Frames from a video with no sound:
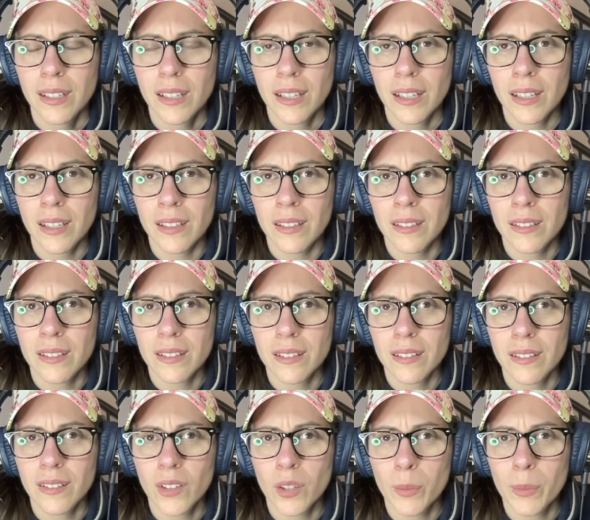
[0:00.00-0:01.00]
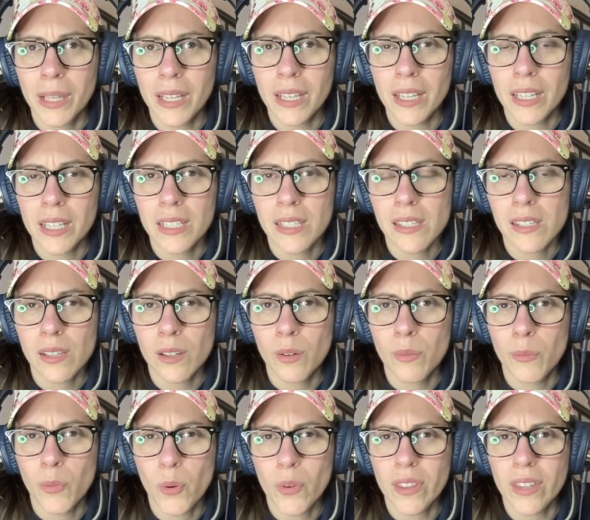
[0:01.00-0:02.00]
And you're making it so
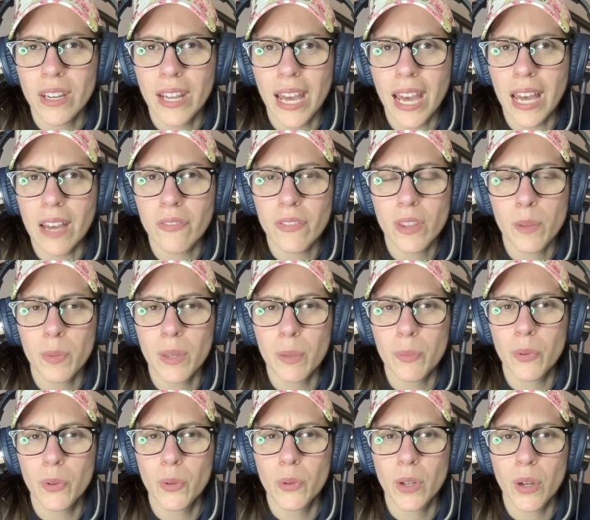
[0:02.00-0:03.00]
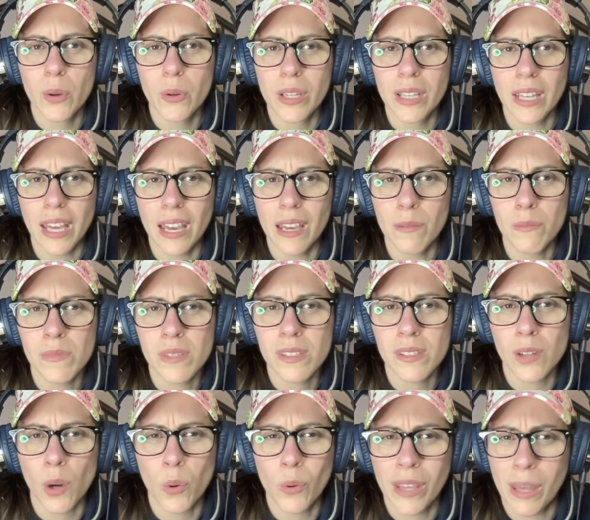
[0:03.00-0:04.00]
more than half of the people who go to games
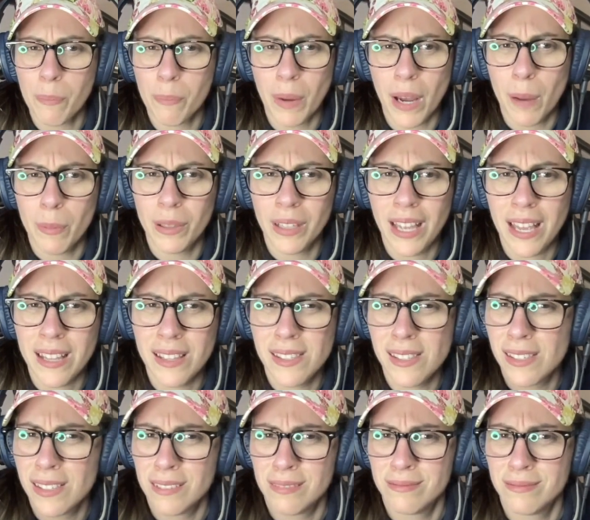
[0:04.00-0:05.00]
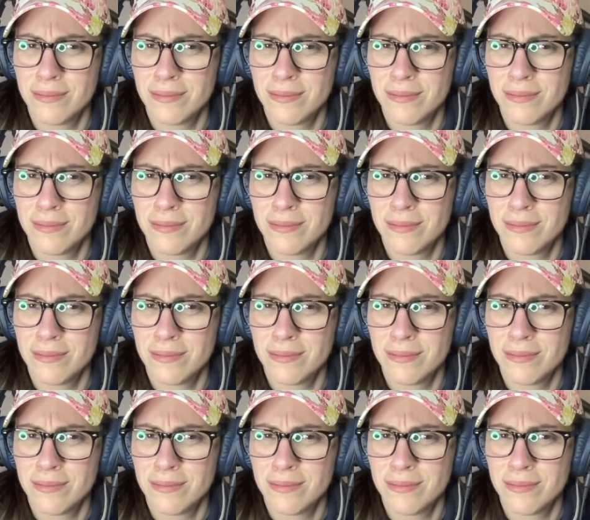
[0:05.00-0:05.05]
don't get bobbleheads?